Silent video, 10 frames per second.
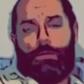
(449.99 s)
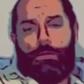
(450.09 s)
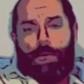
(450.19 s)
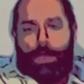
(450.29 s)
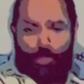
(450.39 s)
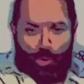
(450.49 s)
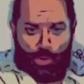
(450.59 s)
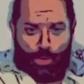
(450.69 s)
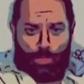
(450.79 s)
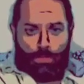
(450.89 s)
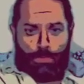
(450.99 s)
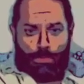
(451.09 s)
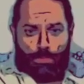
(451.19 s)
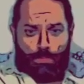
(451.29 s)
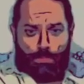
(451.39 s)
language,
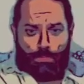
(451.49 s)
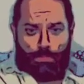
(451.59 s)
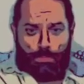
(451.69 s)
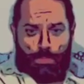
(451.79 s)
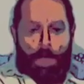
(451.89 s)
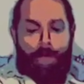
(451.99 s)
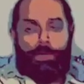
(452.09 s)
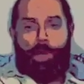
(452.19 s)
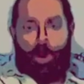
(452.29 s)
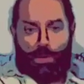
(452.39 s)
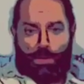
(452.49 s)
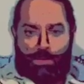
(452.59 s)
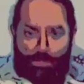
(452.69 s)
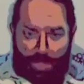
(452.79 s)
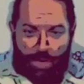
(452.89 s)
the art of
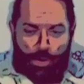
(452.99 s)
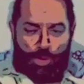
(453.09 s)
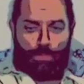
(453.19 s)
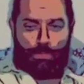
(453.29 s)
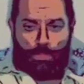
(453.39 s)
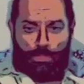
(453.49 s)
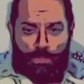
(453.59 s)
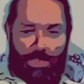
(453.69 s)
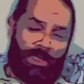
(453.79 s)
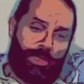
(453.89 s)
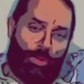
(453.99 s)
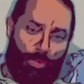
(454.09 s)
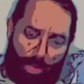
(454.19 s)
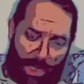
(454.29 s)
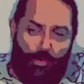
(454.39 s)
speech. It is
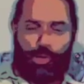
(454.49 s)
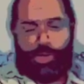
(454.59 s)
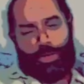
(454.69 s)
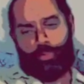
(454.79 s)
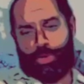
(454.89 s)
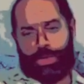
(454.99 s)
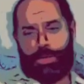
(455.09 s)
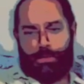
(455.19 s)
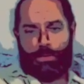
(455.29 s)
through language that we